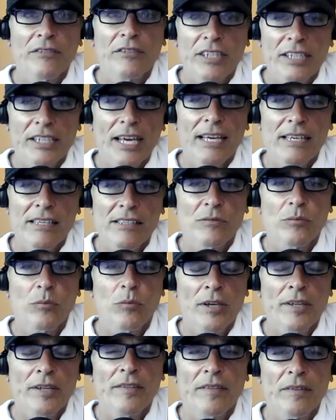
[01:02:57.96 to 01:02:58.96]
of a case
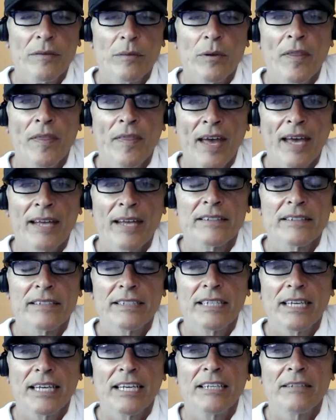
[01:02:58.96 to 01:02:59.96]
when when that
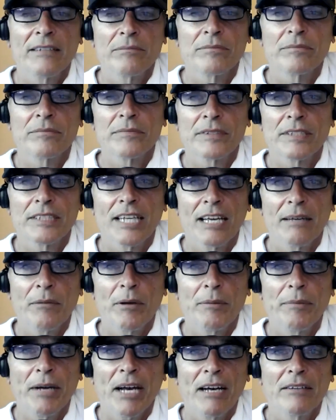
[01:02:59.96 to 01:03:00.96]
came came
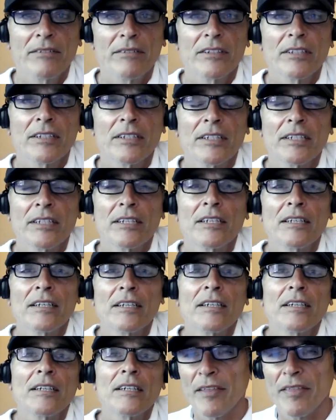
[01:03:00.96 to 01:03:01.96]
about?
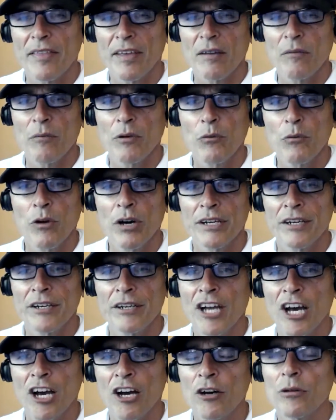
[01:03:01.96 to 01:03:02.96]
I think we want to
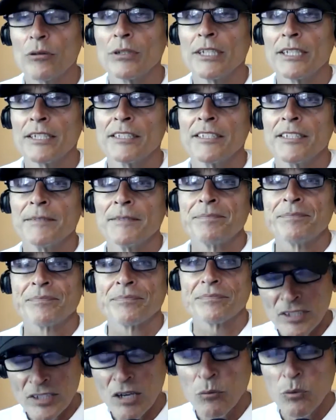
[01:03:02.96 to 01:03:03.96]
know
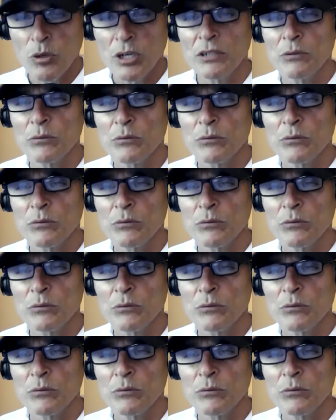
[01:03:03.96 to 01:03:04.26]
what it